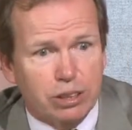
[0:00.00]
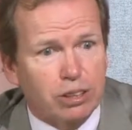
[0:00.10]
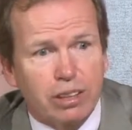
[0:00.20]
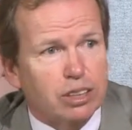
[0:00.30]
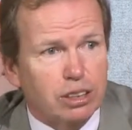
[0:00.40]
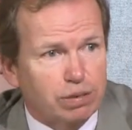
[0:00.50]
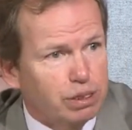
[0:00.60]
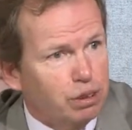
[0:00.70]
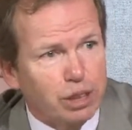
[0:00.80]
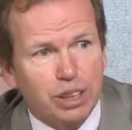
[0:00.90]
It's not just for
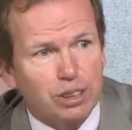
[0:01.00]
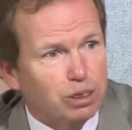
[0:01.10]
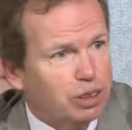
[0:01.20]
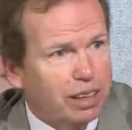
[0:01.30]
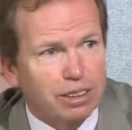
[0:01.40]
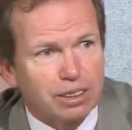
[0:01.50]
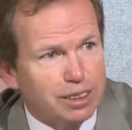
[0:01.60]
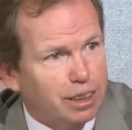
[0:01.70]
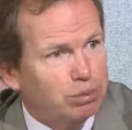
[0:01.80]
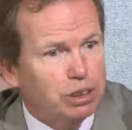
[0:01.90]
lawyers or title
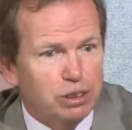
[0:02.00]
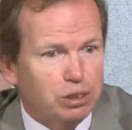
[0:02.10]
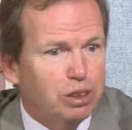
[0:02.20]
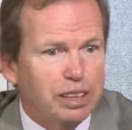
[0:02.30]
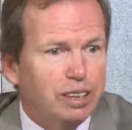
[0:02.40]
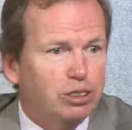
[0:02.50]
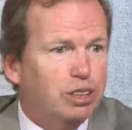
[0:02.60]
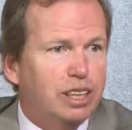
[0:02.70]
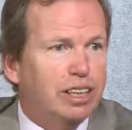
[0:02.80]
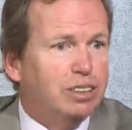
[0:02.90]
examiners or the
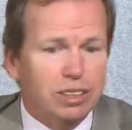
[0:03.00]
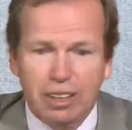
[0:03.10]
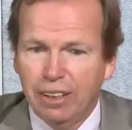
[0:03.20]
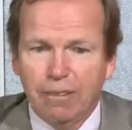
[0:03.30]
engineers.